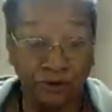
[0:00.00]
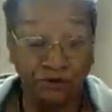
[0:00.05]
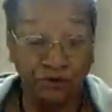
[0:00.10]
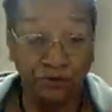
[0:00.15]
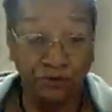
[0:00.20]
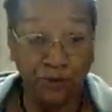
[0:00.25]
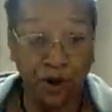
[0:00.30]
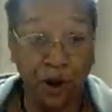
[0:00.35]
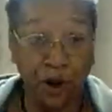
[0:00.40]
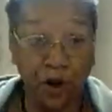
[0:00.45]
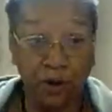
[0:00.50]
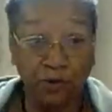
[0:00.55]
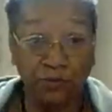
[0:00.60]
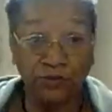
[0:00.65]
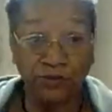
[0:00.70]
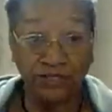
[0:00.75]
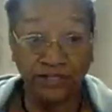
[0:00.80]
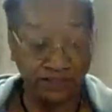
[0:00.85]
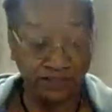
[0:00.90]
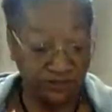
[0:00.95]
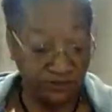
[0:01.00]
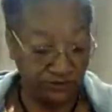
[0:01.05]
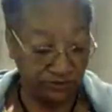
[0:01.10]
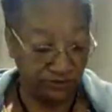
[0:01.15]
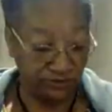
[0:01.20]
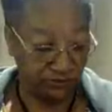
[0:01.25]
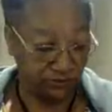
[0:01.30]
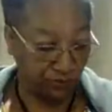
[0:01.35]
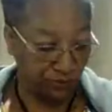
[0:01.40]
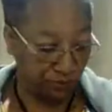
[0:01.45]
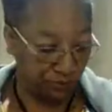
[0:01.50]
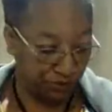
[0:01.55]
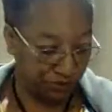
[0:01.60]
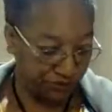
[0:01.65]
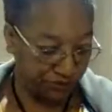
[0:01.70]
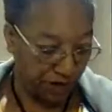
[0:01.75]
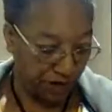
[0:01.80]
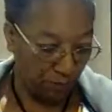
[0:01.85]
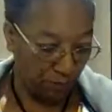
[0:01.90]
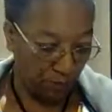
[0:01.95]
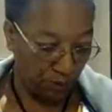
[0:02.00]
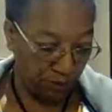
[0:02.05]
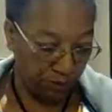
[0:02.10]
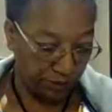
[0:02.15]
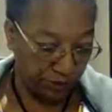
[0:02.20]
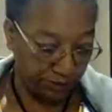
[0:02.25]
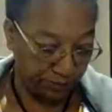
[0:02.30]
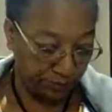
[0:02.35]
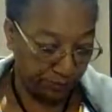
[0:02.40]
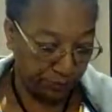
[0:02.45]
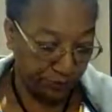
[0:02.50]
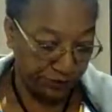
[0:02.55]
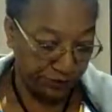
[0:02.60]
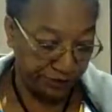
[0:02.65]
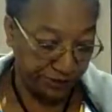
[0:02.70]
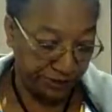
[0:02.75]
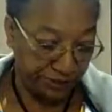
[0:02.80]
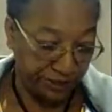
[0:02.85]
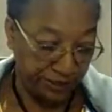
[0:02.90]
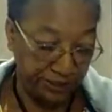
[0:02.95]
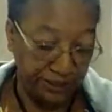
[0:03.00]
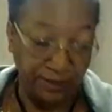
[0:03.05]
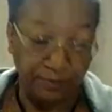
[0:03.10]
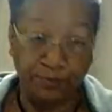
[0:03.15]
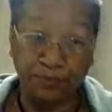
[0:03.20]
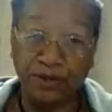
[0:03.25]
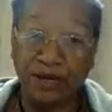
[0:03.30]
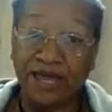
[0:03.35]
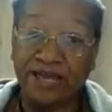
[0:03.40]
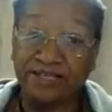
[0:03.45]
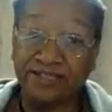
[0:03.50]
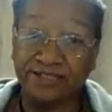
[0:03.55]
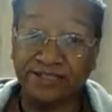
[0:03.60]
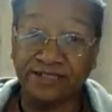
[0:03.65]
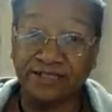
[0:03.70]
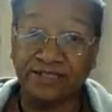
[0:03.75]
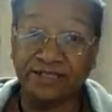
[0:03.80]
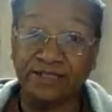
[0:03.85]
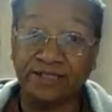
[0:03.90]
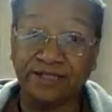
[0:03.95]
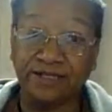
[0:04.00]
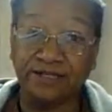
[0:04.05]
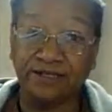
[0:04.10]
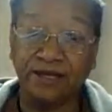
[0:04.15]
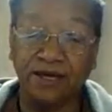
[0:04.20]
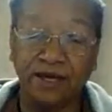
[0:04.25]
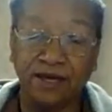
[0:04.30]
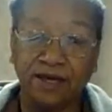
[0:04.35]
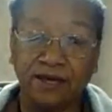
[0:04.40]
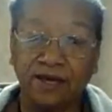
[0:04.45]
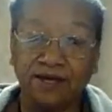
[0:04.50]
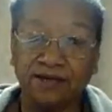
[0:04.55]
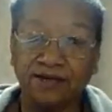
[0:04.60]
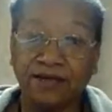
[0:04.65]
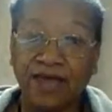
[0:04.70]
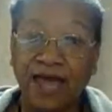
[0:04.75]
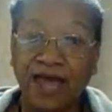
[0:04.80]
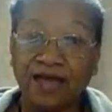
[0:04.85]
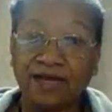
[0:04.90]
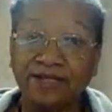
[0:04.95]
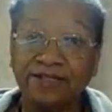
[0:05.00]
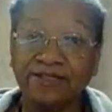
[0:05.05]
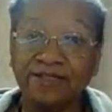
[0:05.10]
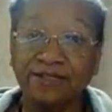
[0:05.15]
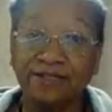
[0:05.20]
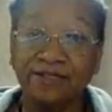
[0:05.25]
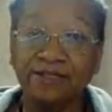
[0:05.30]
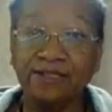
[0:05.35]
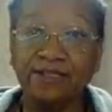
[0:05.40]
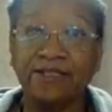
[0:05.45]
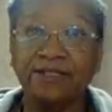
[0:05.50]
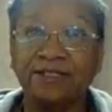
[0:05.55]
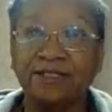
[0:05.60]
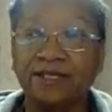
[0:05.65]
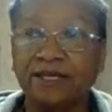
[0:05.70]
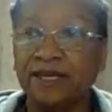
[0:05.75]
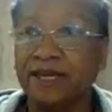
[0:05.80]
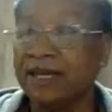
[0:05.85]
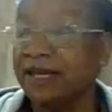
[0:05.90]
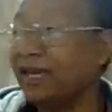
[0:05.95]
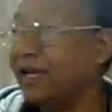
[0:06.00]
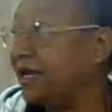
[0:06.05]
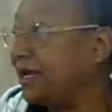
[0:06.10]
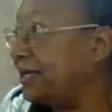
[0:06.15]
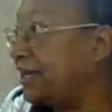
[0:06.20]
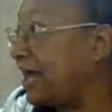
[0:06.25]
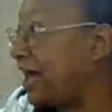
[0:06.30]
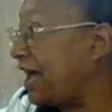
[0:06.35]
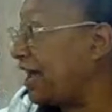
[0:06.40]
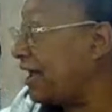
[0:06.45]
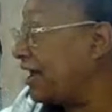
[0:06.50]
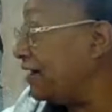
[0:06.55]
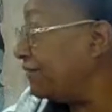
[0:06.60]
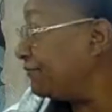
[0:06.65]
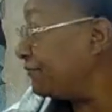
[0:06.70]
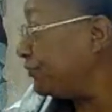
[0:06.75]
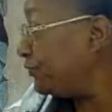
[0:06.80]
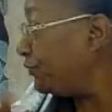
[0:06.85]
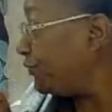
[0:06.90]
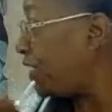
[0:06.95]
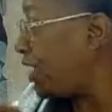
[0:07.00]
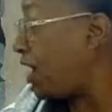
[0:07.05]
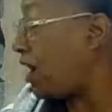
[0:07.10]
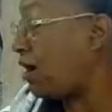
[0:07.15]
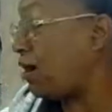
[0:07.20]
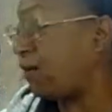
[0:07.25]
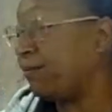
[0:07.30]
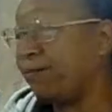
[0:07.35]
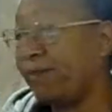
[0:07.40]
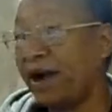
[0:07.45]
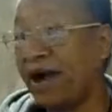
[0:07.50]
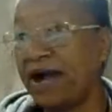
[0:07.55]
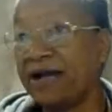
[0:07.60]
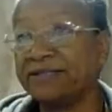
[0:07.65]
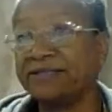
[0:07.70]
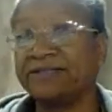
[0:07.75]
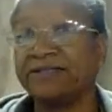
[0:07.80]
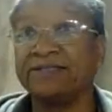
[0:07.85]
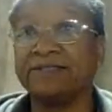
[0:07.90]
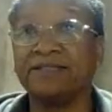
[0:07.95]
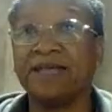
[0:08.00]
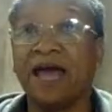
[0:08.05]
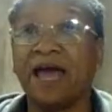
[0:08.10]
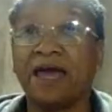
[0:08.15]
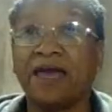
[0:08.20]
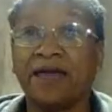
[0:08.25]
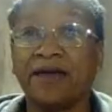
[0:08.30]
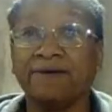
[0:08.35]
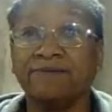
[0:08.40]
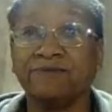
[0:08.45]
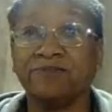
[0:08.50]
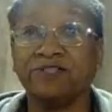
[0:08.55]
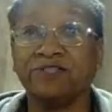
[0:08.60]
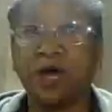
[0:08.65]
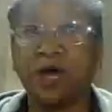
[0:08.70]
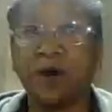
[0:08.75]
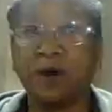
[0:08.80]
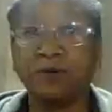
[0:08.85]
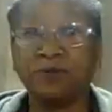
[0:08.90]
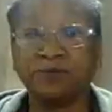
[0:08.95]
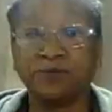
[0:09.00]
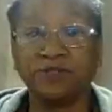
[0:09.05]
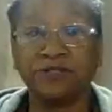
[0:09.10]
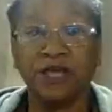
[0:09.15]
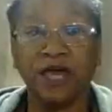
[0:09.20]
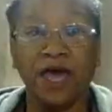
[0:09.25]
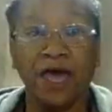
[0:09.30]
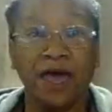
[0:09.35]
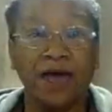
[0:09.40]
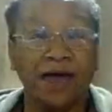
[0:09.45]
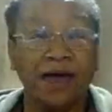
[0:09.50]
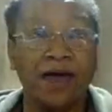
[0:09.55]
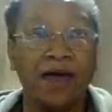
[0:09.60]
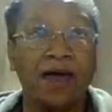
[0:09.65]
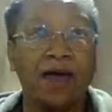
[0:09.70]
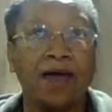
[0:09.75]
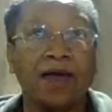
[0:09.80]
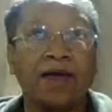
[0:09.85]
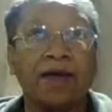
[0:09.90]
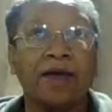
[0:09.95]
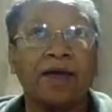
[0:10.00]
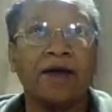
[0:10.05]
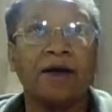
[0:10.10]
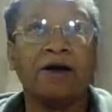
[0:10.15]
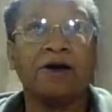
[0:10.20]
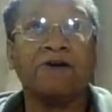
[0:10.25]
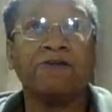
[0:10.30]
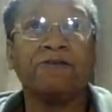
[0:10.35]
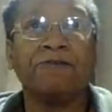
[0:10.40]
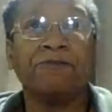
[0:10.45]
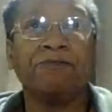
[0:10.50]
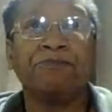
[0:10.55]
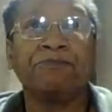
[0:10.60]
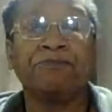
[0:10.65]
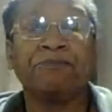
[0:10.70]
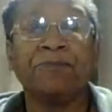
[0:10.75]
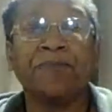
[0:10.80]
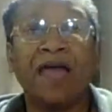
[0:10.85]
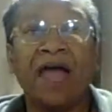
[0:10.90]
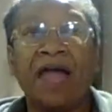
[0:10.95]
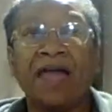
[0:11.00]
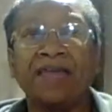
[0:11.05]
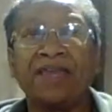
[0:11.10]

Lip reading: thrown into storage. I want it put in and placed it in nice and neat. And I have U-Haul boxes. I have totes. I have, I